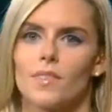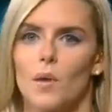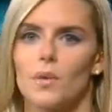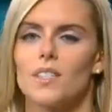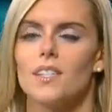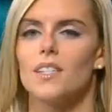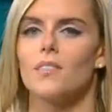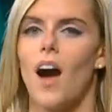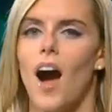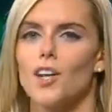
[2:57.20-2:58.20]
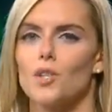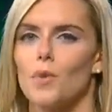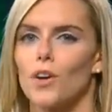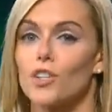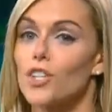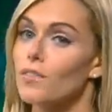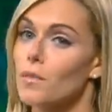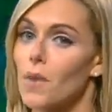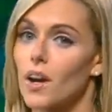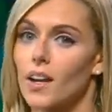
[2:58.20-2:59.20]
That was Steve Hochberg,
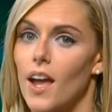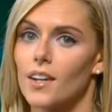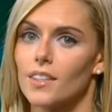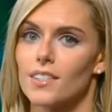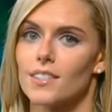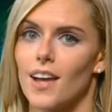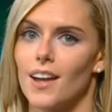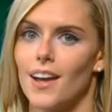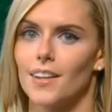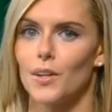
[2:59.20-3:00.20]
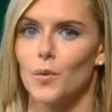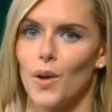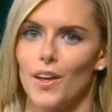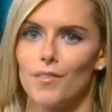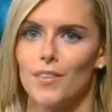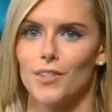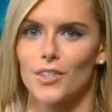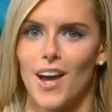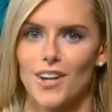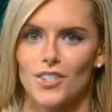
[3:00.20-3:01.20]
Chief Market Analyst at Elliott Wave
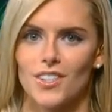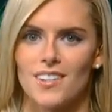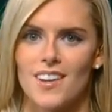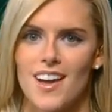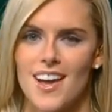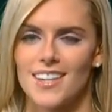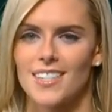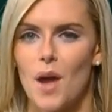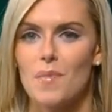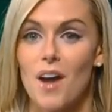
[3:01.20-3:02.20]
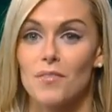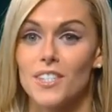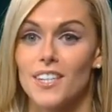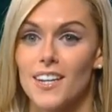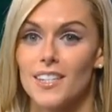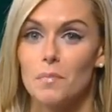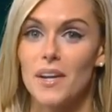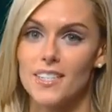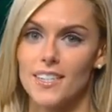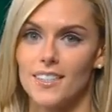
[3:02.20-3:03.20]
International. Time now for today's
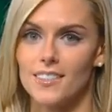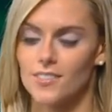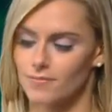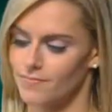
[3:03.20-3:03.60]
Big Deal.